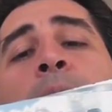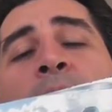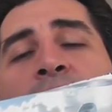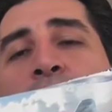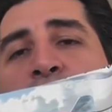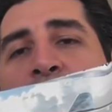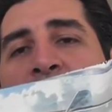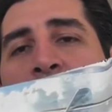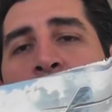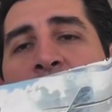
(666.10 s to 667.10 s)

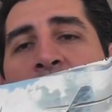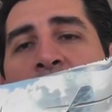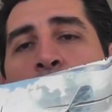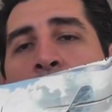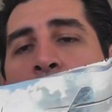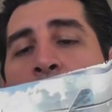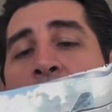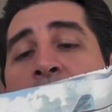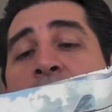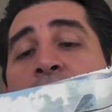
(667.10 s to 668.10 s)
Messerschmitt Bf
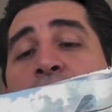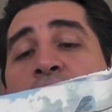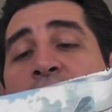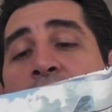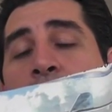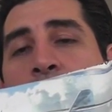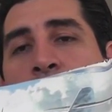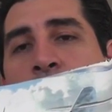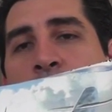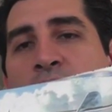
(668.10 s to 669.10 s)
109G6
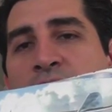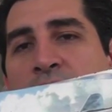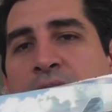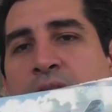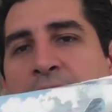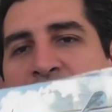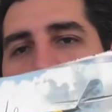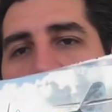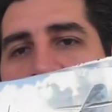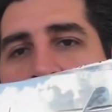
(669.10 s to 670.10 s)

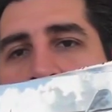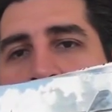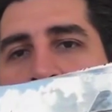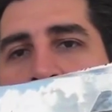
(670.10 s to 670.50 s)
Expertin.